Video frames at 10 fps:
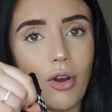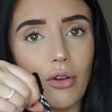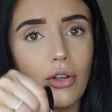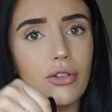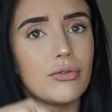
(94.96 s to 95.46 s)

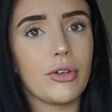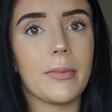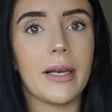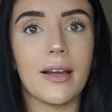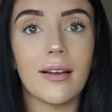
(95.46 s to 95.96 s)
got loads of
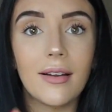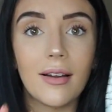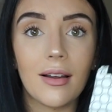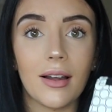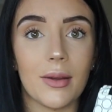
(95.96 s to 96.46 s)
room in
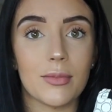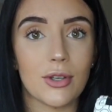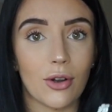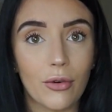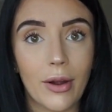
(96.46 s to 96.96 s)
it,
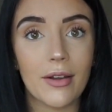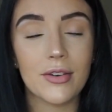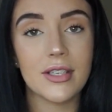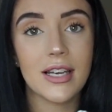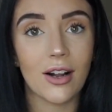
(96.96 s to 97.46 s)
so
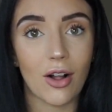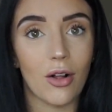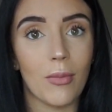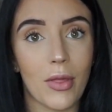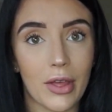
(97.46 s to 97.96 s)
great to take
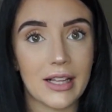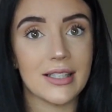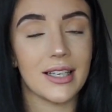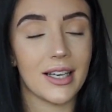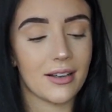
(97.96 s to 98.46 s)
all my
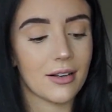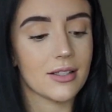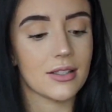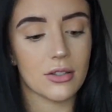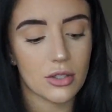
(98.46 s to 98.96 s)
things in it,
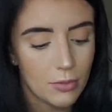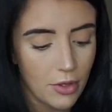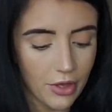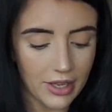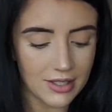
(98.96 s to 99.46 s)
because some
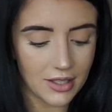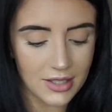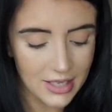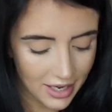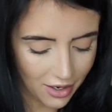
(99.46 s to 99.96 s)
of the things that you
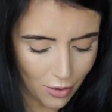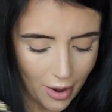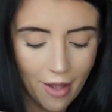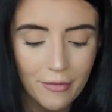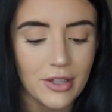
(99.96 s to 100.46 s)
take are
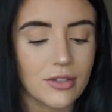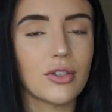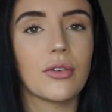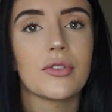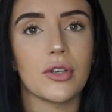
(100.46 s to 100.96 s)
quite heavy and
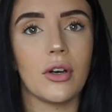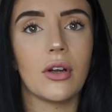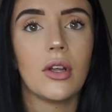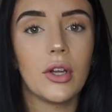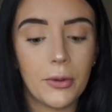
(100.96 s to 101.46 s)
stuff,
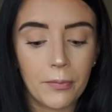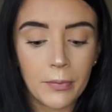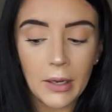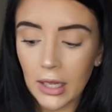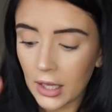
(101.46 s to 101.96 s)
so
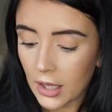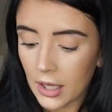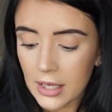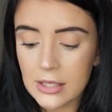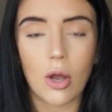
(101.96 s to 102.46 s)

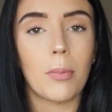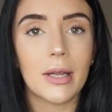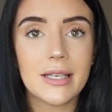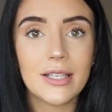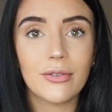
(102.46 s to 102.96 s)
it's got
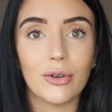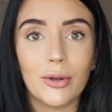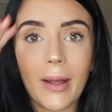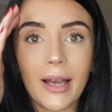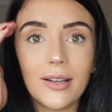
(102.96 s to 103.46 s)
plenty of
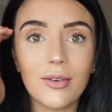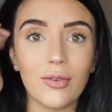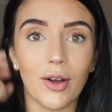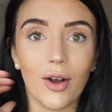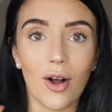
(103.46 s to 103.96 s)
room in
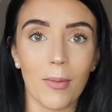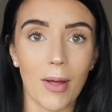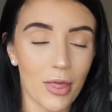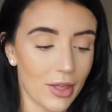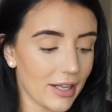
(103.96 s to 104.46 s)
for all
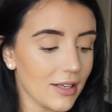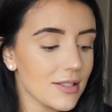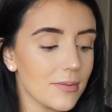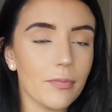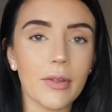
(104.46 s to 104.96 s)
my
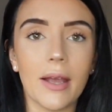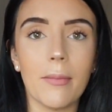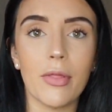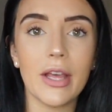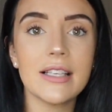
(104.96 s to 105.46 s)
things.
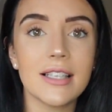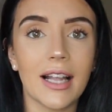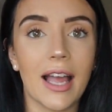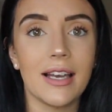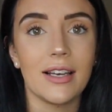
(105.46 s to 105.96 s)
This
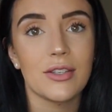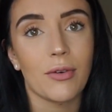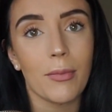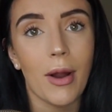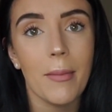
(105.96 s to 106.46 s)
again is
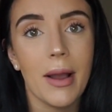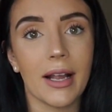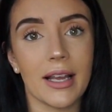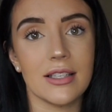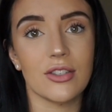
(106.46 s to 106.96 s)
from
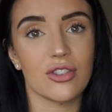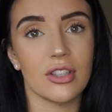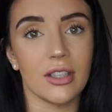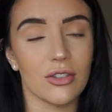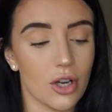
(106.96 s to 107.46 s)
Primark, it's just
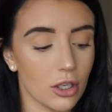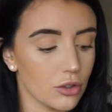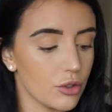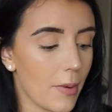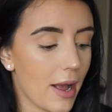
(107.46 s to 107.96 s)
a little
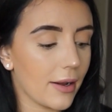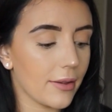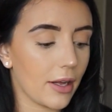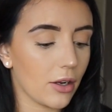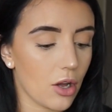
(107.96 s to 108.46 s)
toiletry bag
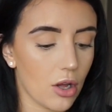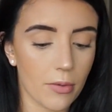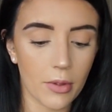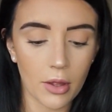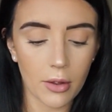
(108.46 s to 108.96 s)
that I got,